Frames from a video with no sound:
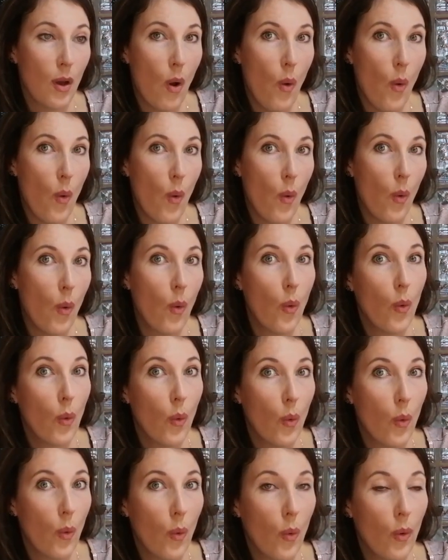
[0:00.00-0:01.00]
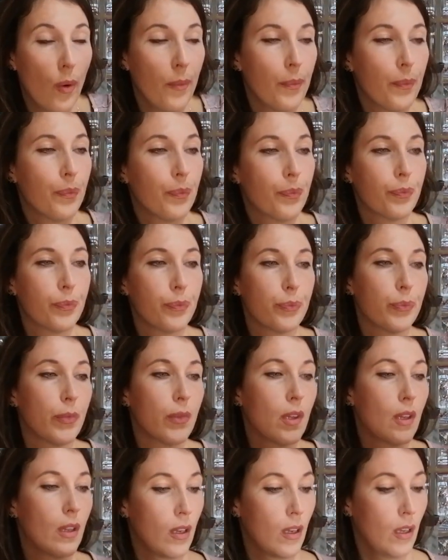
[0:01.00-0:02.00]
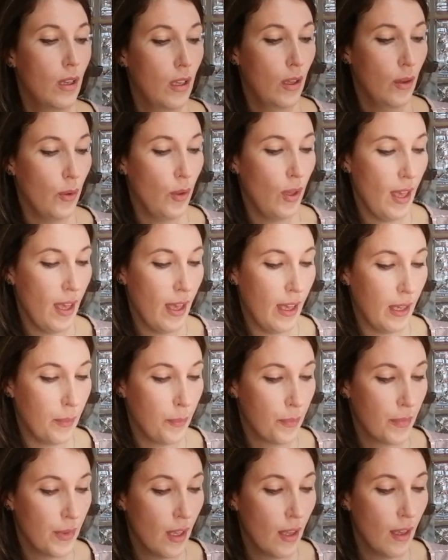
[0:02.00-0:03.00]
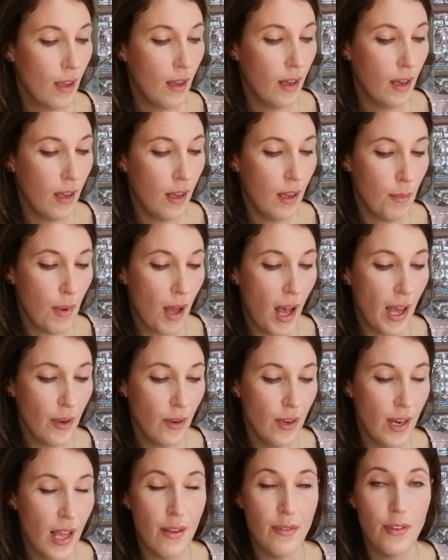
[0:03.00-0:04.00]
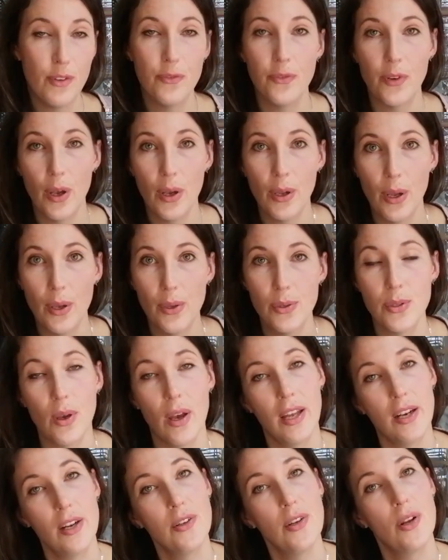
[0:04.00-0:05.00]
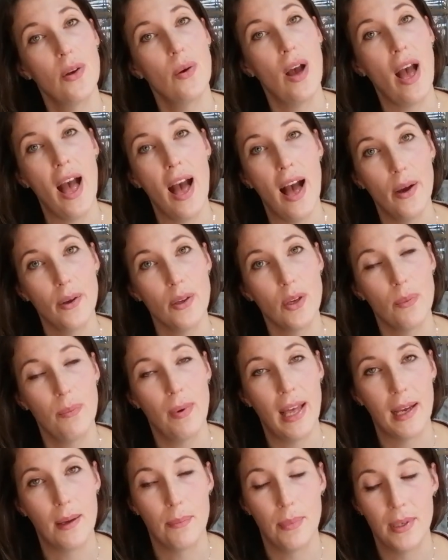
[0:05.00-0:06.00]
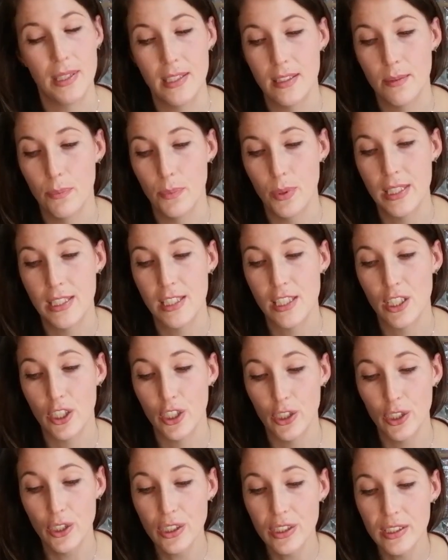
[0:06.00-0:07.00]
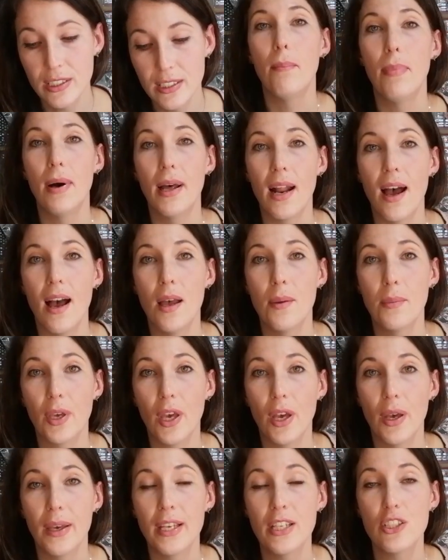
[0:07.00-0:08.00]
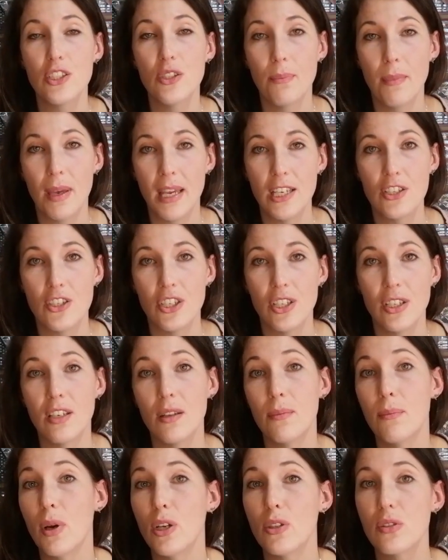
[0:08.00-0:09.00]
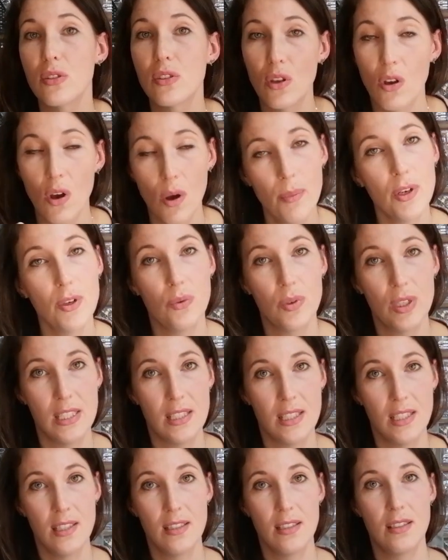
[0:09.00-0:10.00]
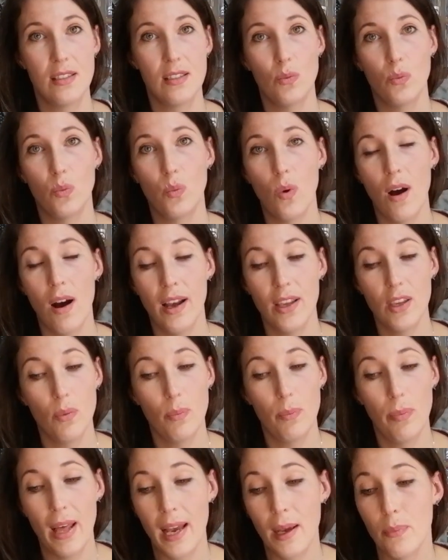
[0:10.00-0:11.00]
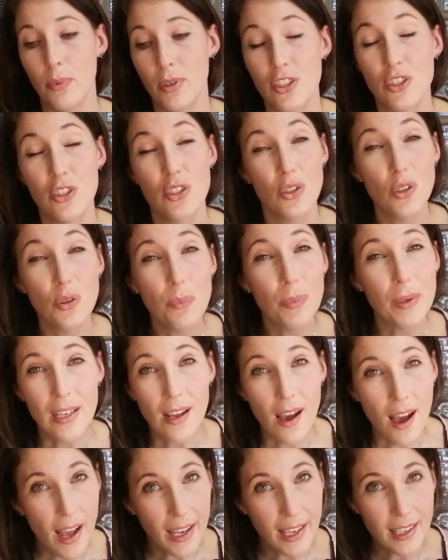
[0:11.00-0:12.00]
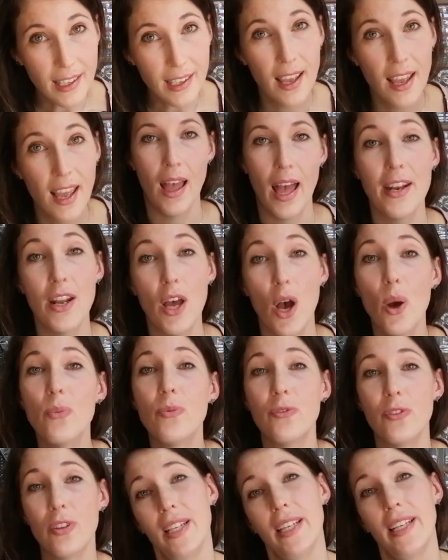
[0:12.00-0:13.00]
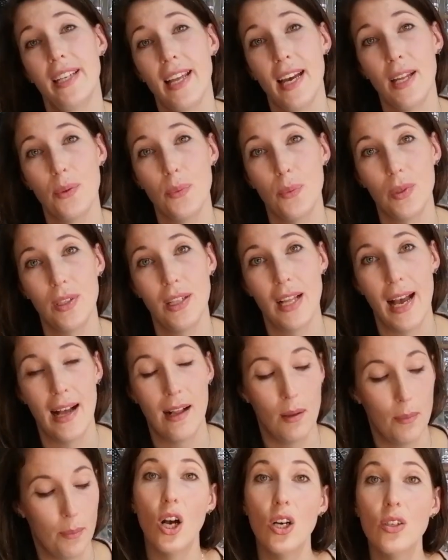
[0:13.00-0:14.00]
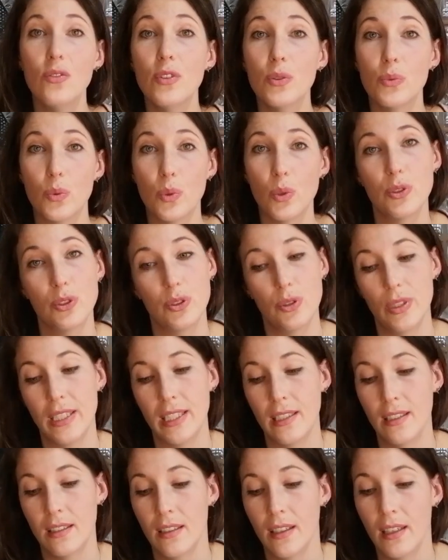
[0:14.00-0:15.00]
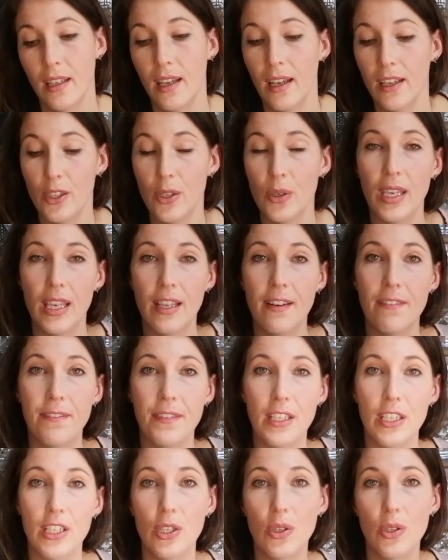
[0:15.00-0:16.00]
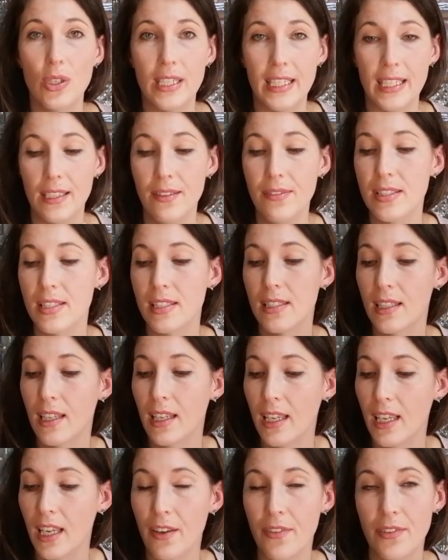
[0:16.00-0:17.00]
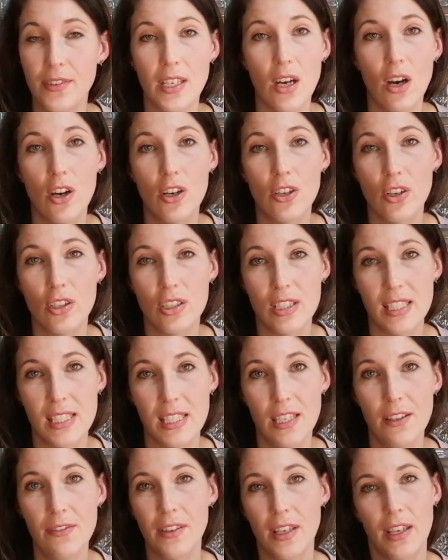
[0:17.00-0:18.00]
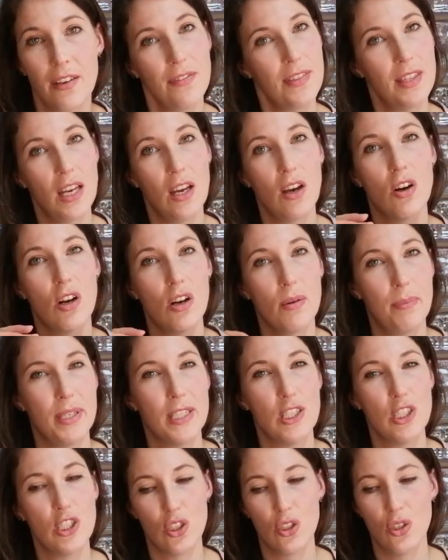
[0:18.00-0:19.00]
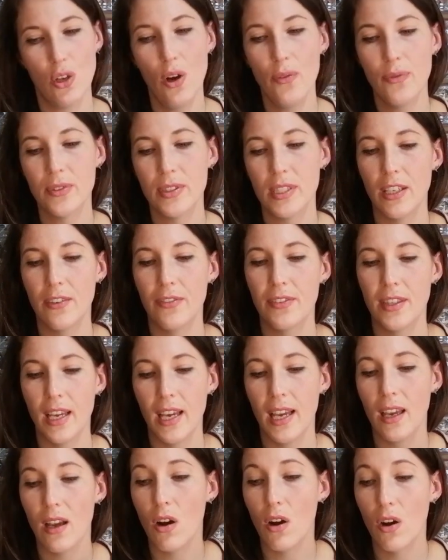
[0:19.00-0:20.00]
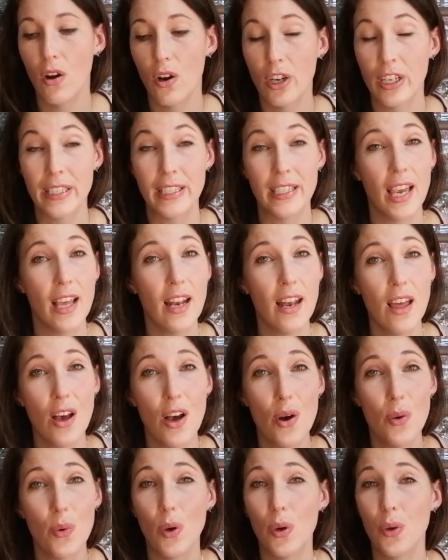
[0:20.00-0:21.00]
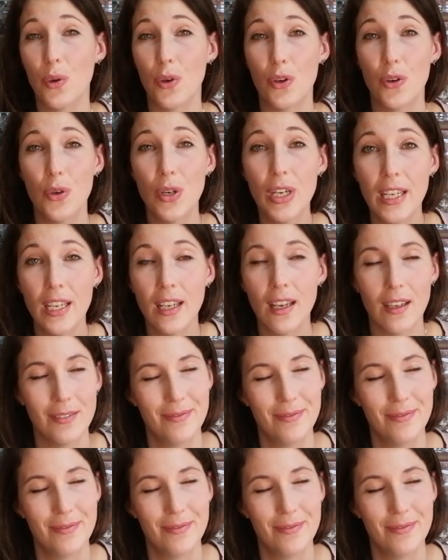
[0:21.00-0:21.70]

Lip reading: Uh-oh. Okay. I don't have a photo, so I don't know how your Black Prince looks, but I'm going to mention the most common reasons why your Black Prince could be dying, and hopefully that will help. Overwatering. You can feel your leaves. If they are not stiff, if they are a bit soft, if they are yellow or green.